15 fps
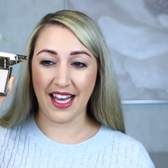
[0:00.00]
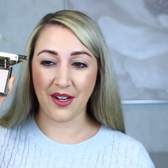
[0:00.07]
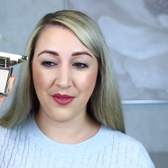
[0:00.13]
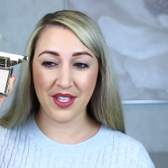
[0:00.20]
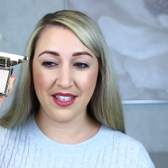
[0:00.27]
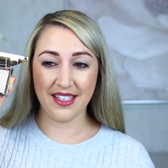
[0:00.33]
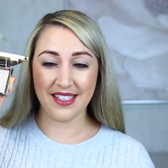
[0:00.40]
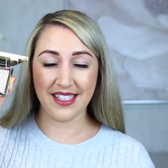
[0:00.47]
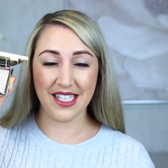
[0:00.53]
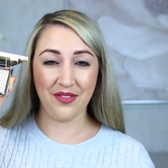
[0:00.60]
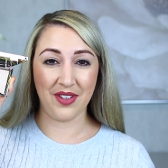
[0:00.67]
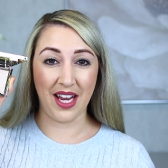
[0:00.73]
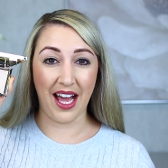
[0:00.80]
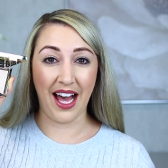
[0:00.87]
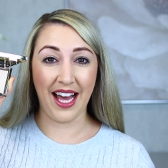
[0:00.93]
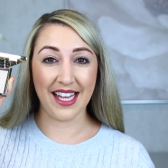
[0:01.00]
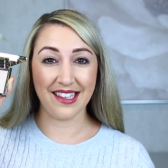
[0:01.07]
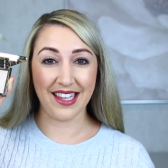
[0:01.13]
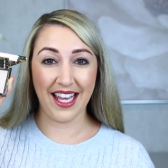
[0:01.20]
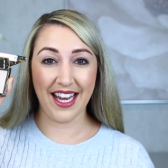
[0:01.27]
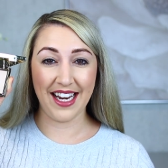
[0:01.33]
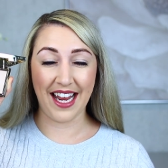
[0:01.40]
I don't think this is even a
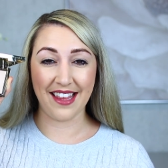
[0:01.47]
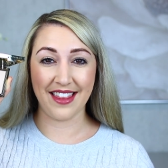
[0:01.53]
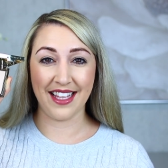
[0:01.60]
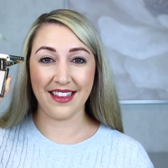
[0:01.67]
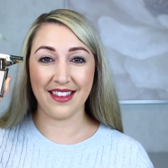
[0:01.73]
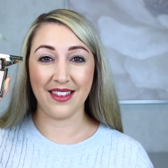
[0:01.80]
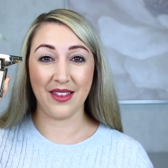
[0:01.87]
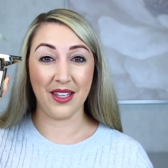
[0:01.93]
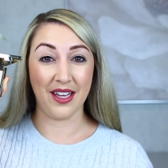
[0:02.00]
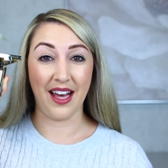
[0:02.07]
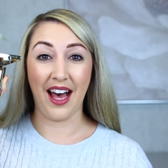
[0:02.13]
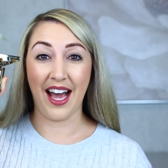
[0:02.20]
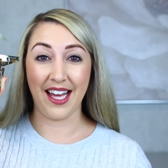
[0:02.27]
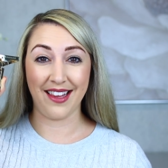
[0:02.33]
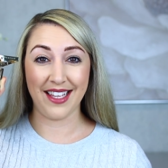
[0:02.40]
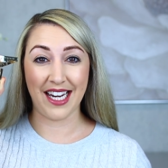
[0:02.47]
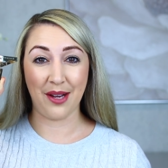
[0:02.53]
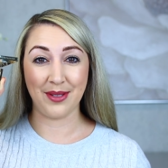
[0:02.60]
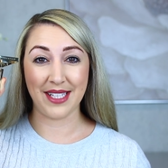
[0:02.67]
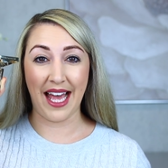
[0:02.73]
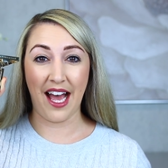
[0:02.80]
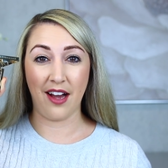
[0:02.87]
highlight. I think the highlight I
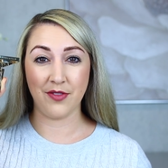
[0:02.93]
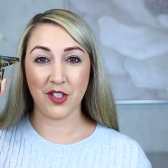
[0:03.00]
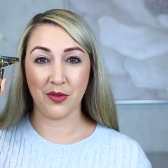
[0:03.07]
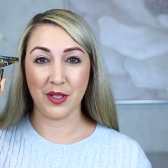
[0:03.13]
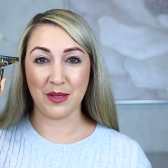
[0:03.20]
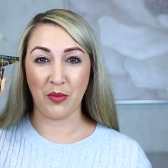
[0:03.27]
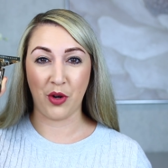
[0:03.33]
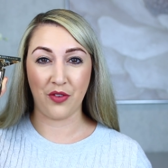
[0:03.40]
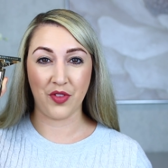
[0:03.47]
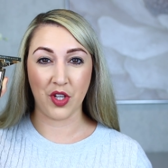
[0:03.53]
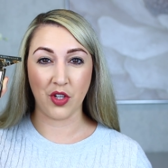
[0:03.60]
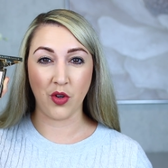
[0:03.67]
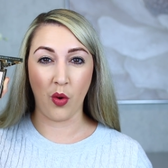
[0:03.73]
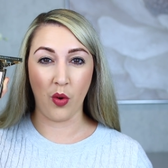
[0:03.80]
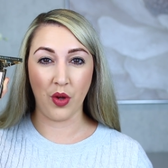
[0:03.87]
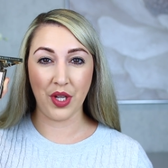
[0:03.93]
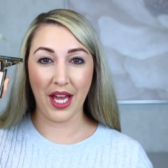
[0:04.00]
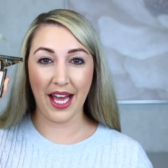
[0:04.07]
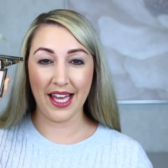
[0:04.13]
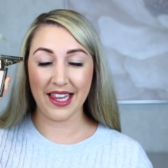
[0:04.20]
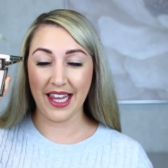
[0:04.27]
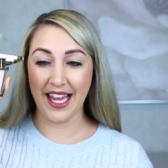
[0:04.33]
was after was more of the gold
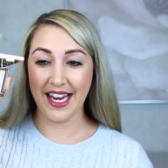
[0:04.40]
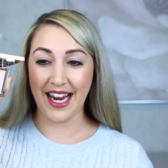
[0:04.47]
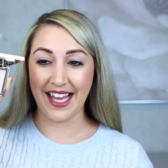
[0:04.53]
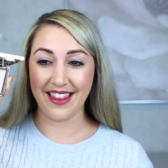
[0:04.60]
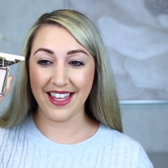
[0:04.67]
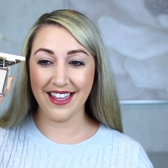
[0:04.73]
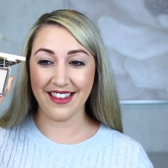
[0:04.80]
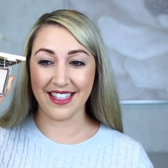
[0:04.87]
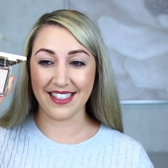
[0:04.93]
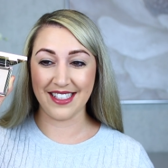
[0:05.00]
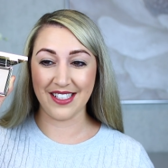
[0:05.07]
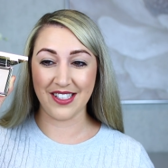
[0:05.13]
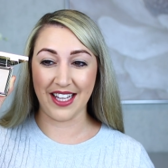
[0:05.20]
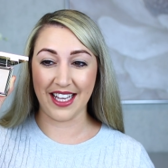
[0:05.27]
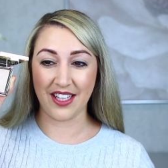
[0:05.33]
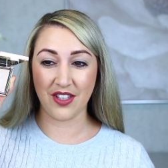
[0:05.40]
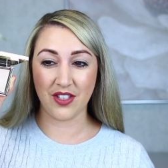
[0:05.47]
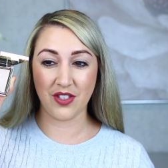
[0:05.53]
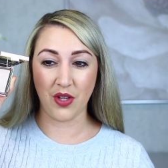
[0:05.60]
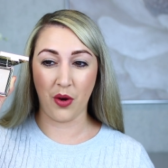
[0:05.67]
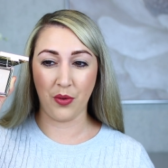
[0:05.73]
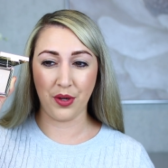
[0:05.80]
highlight. I think this is like
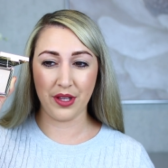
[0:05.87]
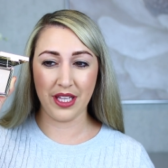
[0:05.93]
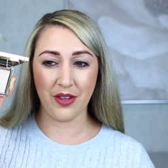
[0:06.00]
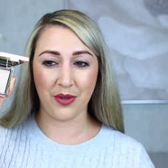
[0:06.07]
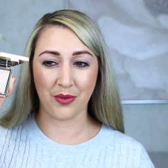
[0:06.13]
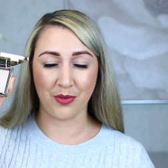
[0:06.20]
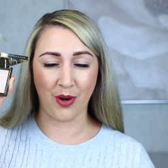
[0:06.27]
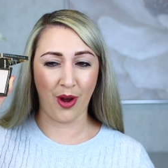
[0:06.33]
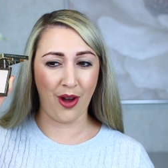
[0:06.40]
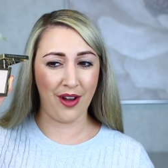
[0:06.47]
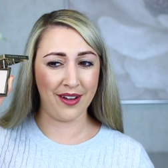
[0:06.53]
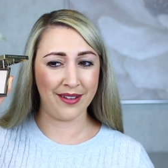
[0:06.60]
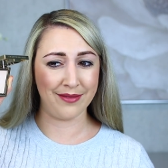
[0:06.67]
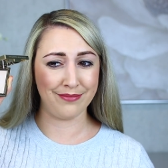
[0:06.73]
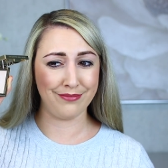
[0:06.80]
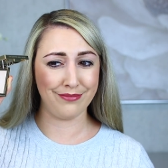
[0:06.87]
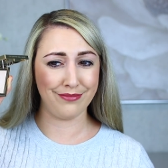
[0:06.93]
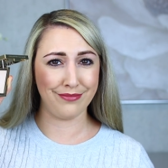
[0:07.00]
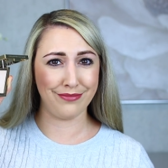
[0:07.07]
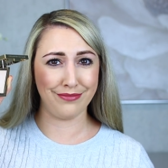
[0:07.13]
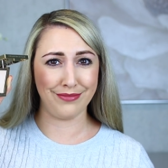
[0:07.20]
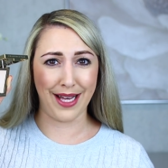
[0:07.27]
totally the wrong
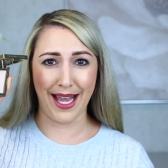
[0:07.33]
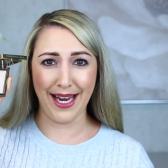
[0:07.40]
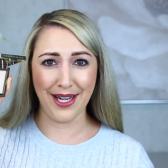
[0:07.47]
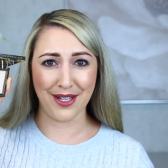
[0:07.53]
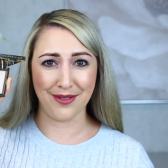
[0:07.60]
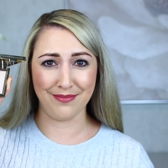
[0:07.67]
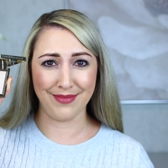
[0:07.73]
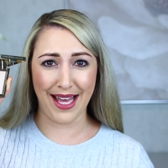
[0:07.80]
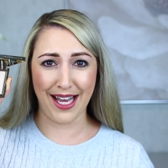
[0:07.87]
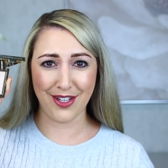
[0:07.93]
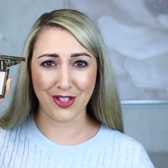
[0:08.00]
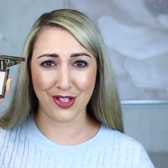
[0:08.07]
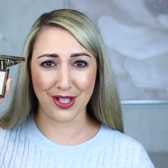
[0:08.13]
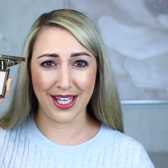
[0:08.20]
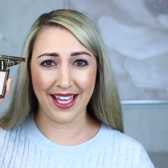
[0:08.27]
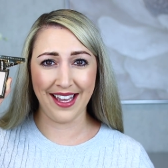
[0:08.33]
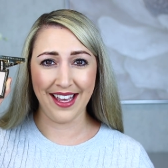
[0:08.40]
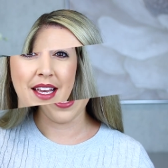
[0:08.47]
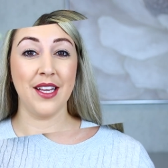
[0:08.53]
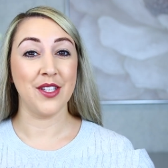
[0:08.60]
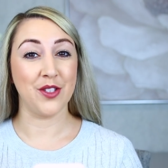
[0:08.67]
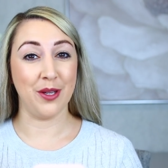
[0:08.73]
item, actually.
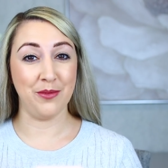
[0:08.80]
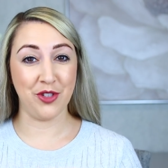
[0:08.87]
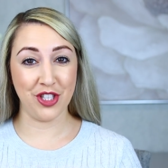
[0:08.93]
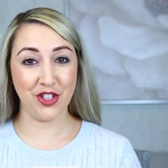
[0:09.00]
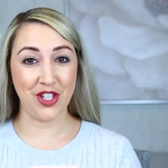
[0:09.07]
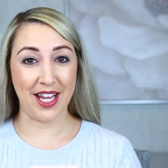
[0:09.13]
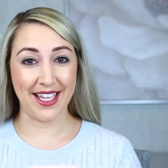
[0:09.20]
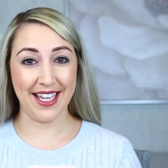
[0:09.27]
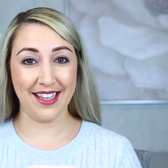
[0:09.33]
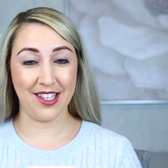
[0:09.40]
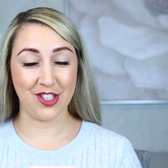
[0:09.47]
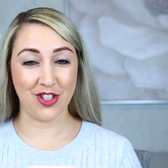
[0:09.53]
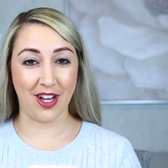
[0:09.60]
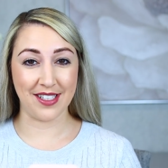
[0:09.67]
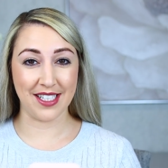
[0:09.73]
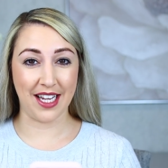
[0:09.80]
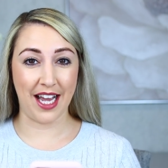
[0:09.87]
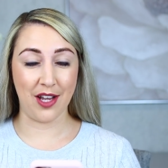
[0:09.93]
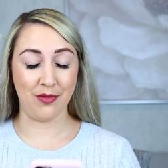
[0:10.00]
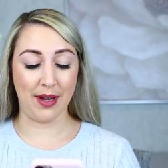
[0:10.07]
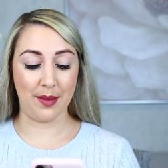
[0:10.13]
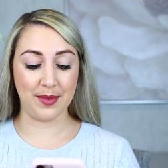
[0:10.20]
So I'm just checking the
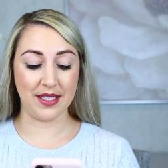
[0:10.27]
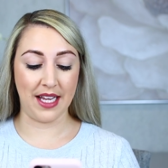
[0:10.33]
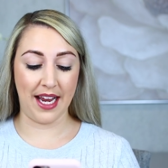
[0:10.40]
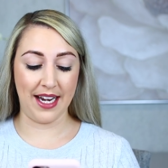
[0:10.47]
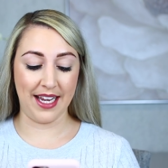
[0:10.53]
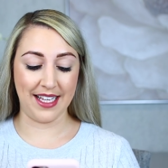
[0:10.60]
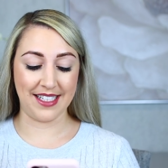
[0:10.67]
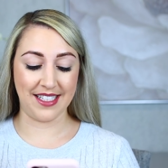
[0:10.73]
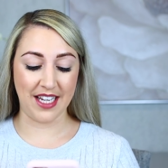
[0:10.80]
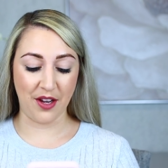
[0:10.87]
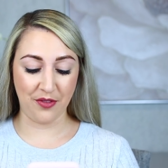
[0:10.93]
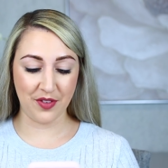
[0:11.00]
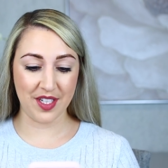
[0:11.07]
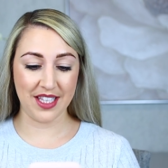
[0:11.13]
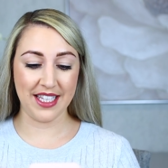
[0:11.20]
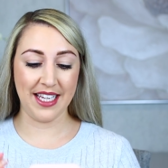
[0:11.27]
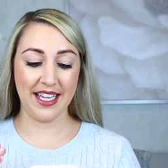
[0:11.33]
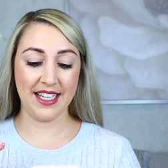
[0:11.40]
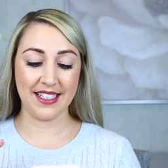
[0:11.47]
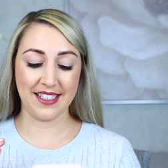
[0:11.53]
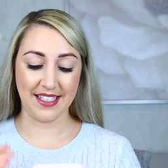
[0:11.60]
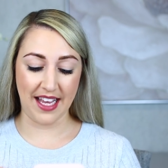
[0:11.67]
Chantecaille website. It
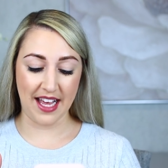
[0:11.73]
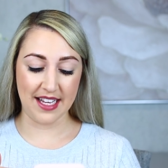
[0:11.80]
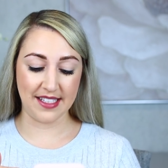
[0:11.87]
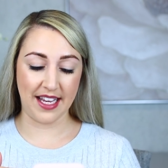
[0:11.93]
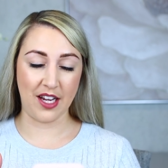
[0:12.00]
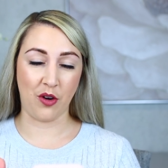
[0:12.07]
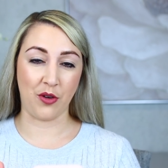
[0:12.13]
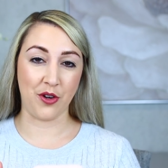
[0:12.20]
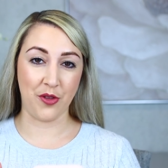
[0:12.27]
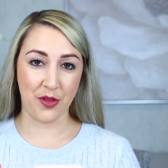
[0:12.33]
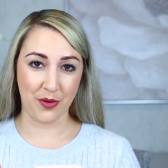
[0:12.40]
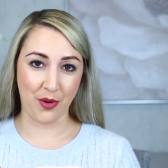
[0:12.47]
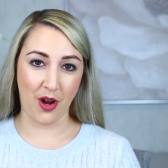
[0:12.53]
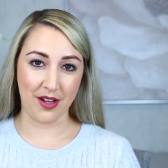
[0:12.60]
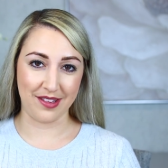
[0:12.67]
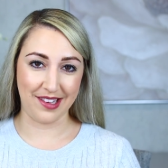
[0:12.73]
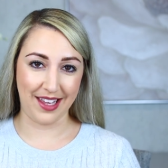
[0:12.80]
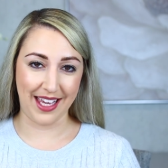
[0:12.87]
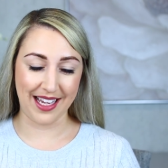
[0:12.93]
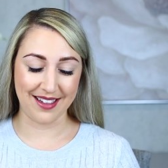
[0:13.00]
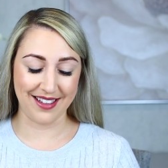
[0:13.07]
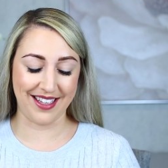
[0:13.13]
definitely says I ordered the wrong
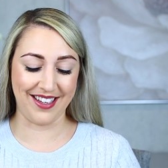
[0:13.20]
thing.